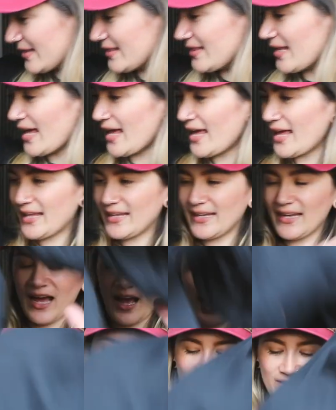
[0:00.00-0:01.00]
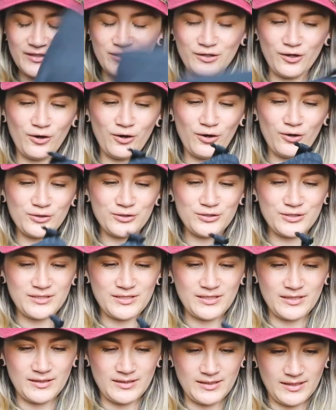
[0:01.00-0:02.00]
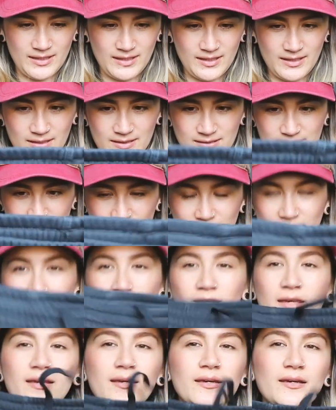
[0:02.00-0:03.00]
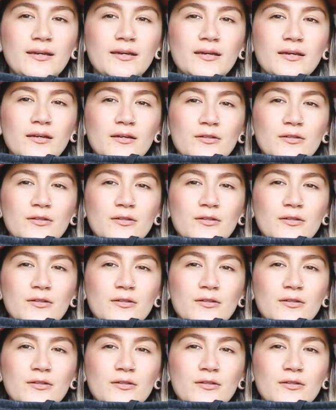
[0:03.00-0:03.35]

And then I got these Nike